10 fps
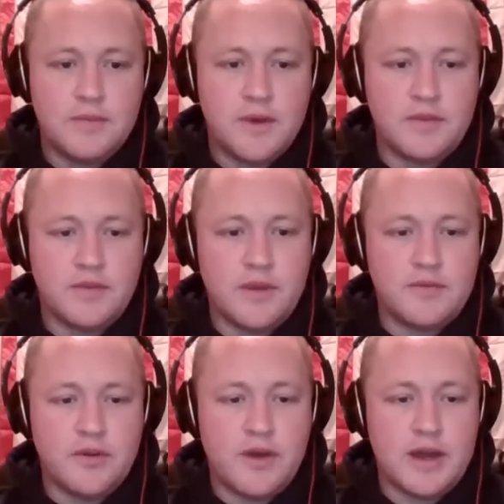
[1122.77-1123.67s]
Hunter
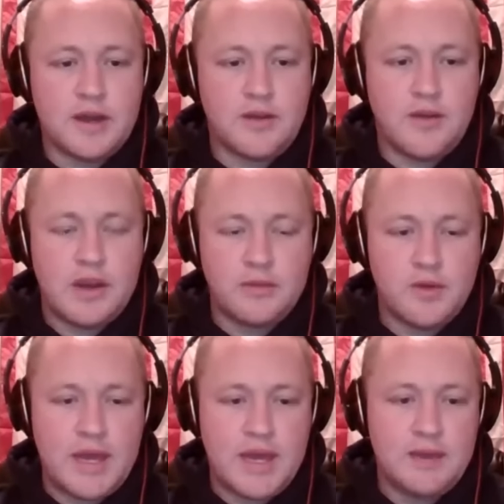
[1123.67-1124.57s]
Renfroe had an incredible
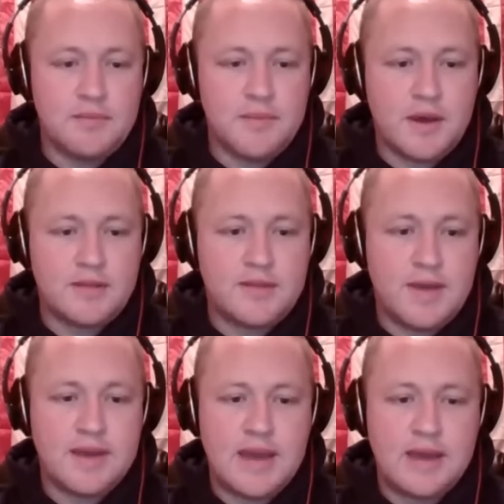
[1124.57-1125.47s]
game,
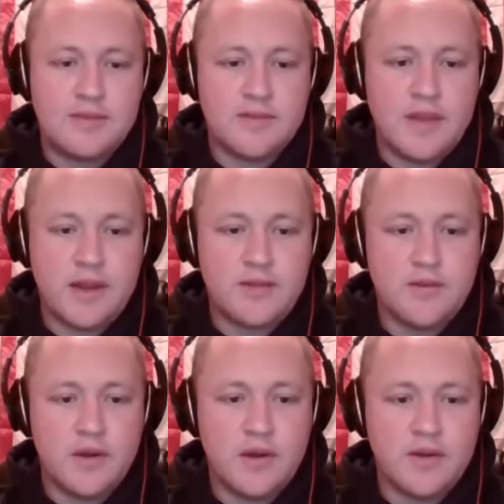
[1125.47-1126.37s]
10 catches,
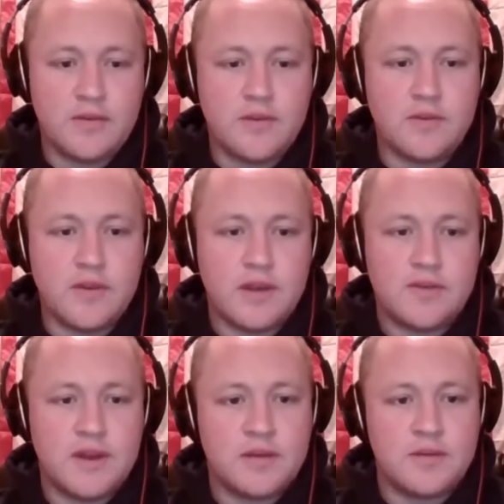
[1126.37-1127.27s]
92 yards, and 2
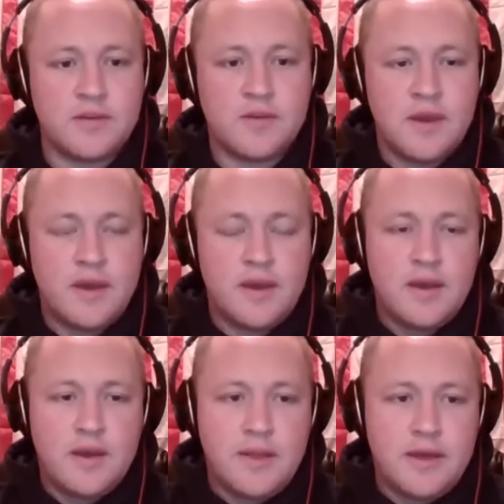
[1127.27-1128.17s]
touchdowns.
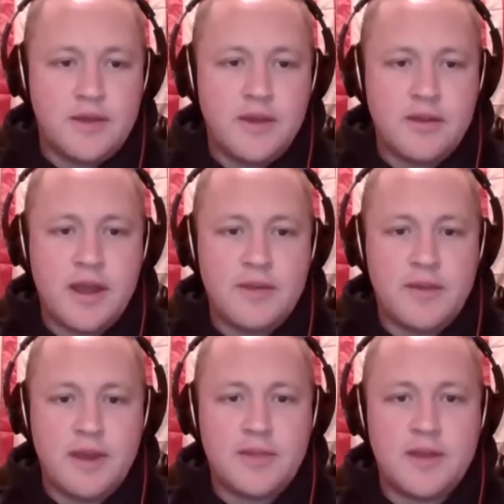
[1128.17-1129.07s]
The other guy,
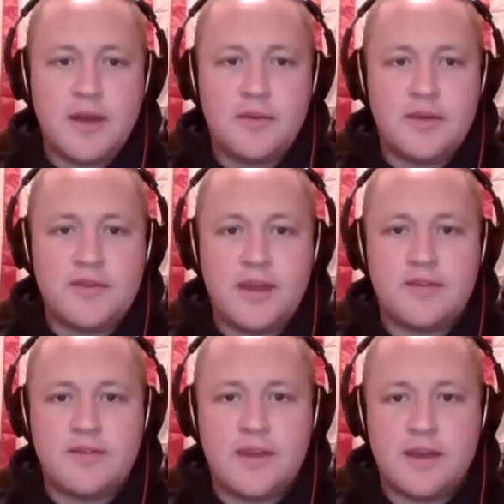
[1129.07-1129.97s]
Mike, that I want to take
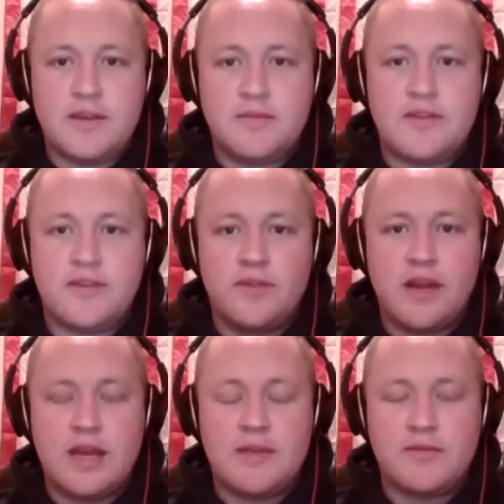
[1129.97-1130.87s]
a second and make sure that
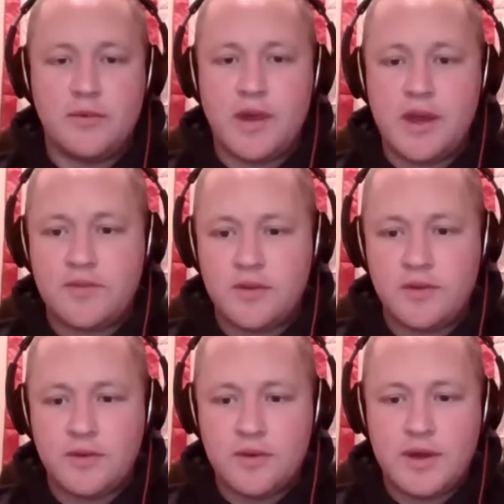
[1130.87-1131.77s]
I give some credit
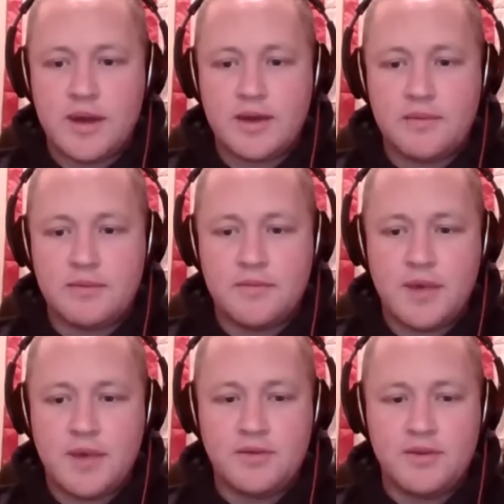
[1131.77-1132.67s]
to, I
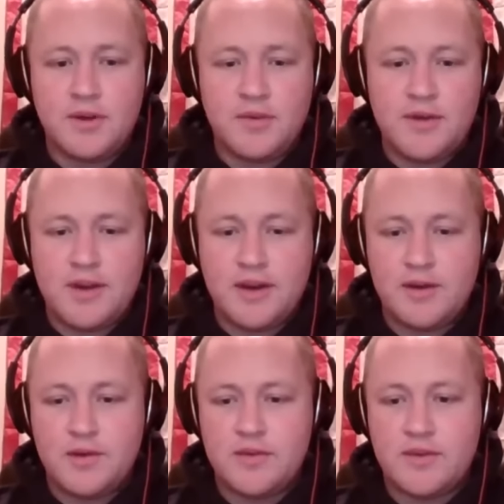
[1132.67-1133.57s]
don't know if you have any
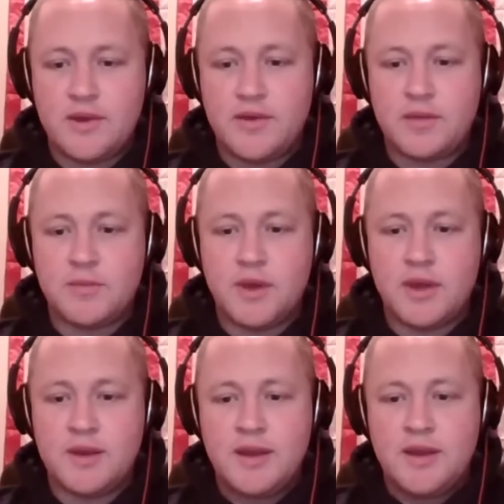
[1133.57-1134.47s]
idea where this is going, but